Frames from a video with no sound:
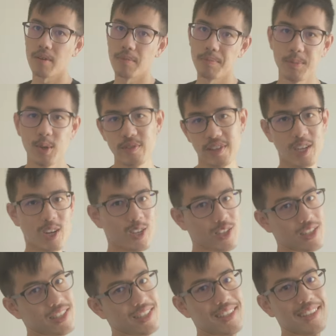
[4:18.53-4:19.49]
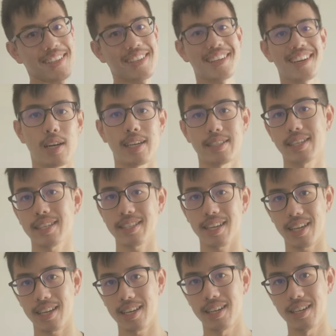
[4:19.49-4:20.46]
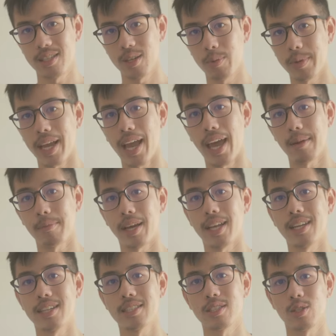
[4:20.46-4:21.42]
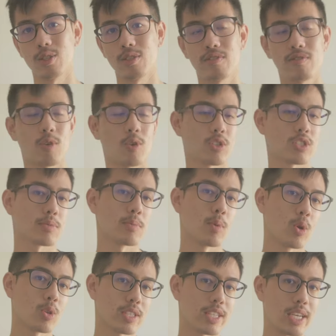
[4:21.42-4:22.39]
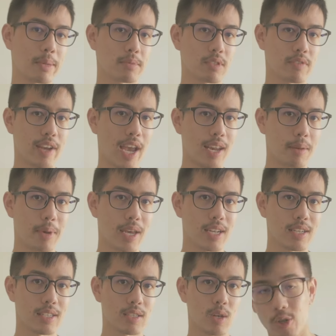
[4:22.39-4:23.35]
Moving on, I think that Adobe Animate is good for small teams of animators,